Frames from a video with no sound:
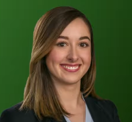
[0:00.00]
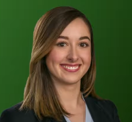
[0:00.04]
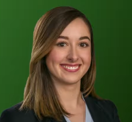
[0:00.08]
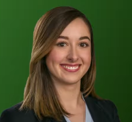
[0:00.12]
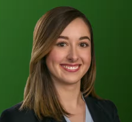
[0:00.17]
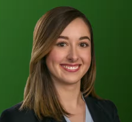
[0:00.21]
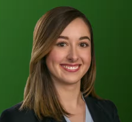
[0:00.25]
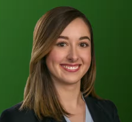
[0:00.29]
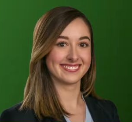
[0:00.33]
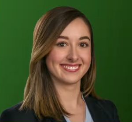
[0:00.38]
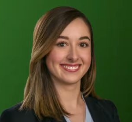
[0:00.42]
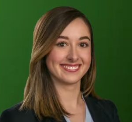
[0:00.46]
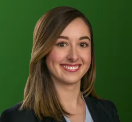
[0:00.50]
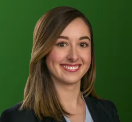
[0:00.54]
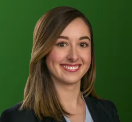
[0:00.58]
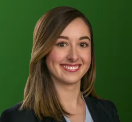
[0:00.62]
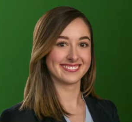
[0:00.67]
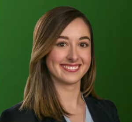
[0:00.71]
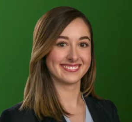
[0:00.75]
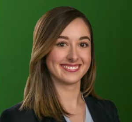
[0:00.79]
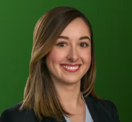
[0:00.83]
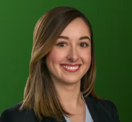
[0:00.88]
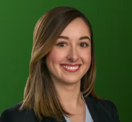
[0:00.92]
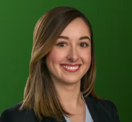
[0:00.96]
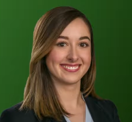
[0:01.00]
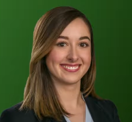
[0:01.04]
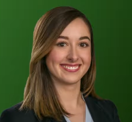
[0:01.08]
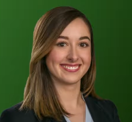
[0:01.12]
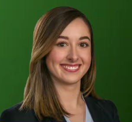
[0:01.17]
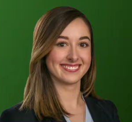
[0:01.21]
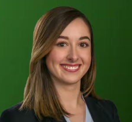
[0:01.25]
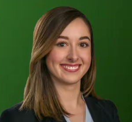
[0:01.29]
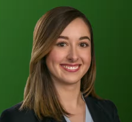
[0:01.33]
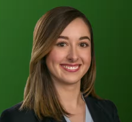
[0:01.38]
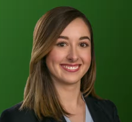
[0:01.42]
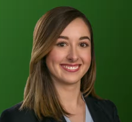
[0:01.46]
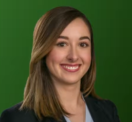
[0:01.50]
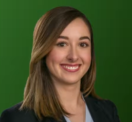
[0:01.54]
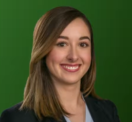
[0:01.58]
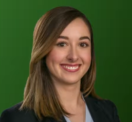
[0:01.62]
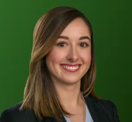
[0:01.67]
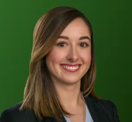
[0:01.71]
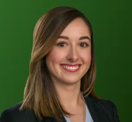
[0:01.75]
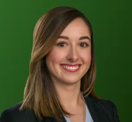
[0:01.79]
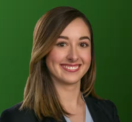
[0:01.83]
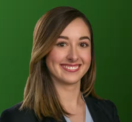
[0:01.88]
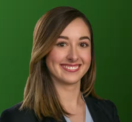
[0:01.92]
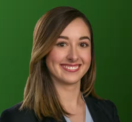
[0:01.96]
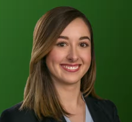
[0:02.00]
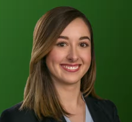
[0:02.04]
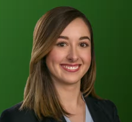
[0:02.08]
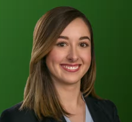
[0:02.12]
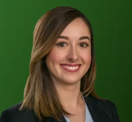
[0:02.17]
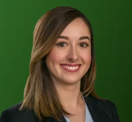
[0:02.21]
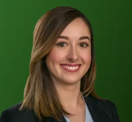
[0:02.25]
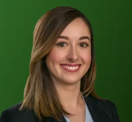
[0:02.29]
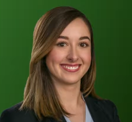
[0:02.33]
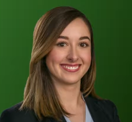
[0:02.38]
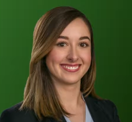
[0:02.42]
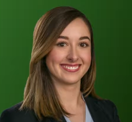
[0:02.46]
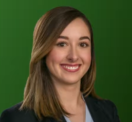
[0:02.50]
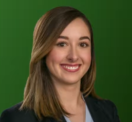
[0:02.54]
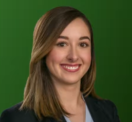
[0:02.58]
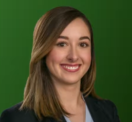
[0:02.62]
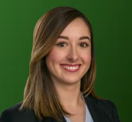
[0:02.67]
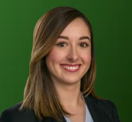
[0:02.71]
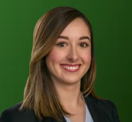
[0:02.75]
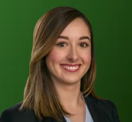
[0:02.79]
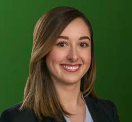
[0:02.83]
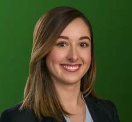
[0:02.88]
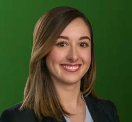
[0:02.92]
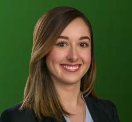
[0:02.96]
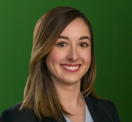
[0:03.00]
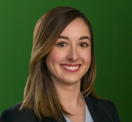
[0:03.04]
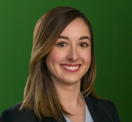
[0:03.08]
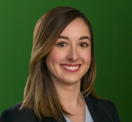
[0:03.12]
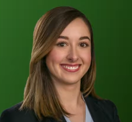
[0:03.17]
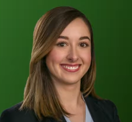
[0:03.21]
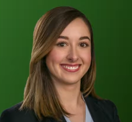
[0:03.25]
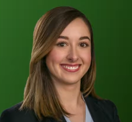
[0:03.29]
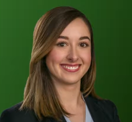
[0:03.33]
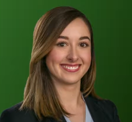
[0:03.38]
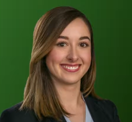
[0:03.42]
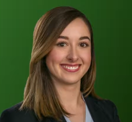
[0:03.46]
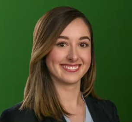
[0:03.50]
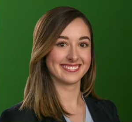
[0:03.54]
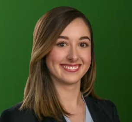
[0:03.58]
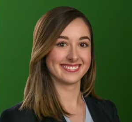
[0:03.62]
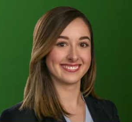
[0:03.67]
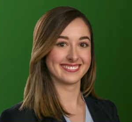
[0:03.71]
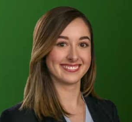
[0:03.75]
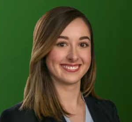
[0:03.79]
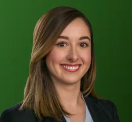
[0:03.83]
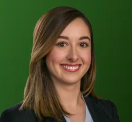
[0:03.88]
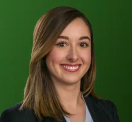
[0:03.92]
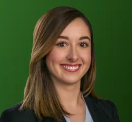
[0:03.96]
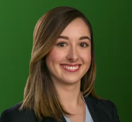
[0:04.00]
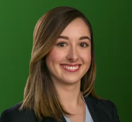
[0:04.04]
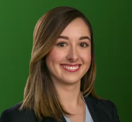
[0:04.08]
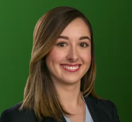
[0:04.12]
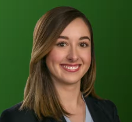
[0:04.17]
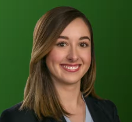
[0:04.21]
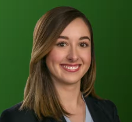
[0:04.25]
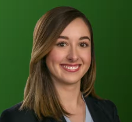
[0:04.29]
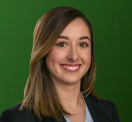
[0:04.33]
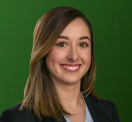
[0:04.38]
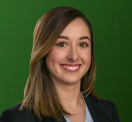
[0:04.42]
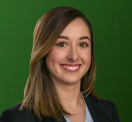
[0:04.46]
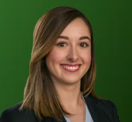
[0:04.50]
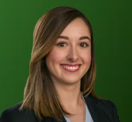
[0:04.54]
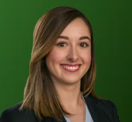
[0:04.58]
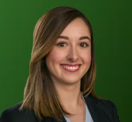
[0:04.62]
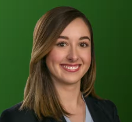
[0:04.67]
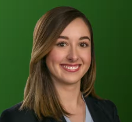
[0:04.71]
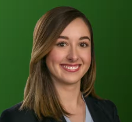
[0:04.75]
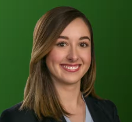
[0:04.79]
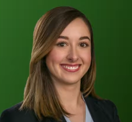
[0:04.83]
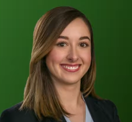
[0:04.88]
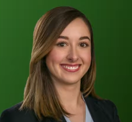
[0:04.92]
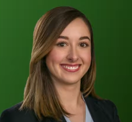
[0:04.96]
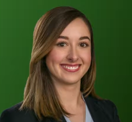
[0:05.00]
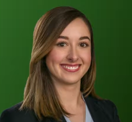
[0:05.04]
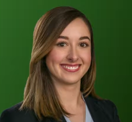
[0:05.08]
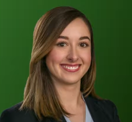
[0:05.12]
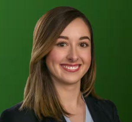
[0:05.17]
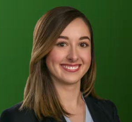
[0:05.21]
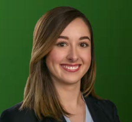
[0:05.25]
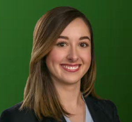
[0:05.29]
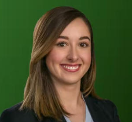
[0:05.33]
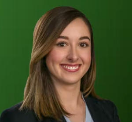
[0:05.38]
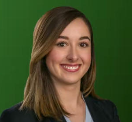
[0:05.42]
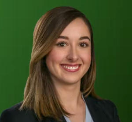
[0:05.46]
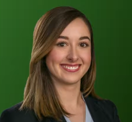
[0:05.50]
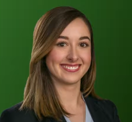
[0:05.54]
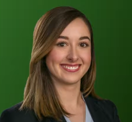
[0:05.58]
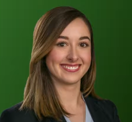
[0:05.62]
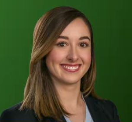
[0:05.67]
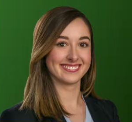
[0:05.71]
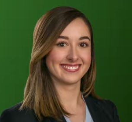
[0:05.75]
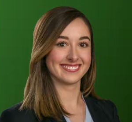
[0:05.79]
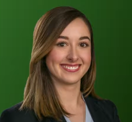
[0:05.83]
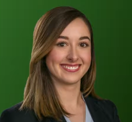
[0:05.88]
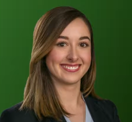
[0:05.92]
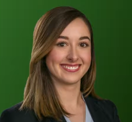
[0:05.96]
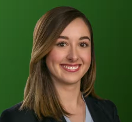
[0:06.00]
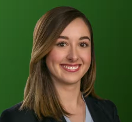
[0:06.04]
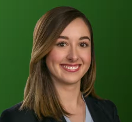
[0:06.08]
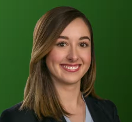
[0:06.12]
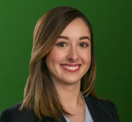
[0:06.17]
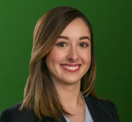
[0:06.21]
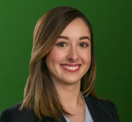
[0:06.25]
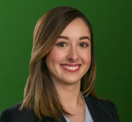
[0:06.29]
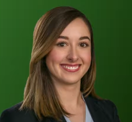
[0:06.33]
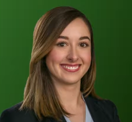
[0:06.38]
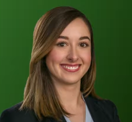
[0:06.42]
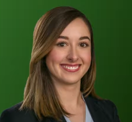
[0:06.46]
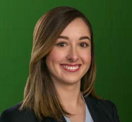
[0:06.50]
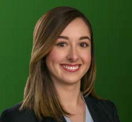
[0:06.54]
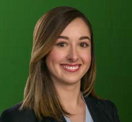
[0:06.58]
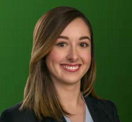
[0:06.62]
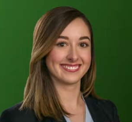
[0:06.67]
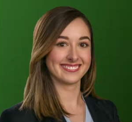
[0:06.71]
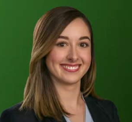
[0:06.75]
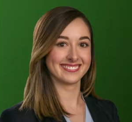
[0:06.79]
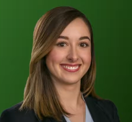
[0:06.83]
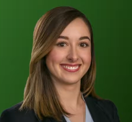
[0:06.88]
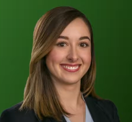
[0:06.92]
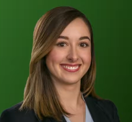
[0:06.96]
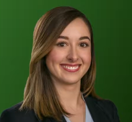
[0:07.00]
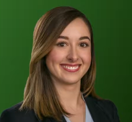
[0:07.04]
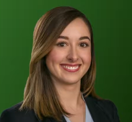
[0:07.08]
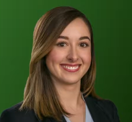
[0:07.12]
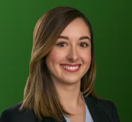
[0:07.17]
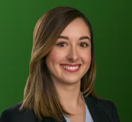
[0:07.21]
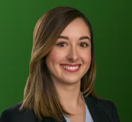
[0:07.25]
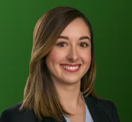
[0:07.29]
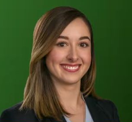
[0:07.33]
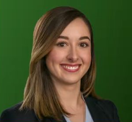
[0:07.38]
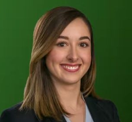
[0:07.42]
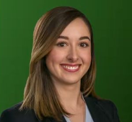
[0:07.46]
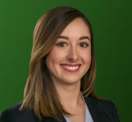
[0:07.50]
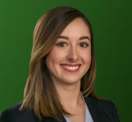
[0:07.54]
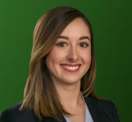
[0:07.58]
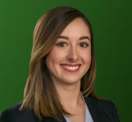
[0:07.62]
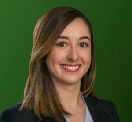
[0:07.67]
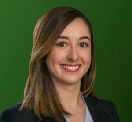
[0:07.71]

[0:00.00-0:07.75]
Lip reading: The face doesn't move, so there is nothing to read.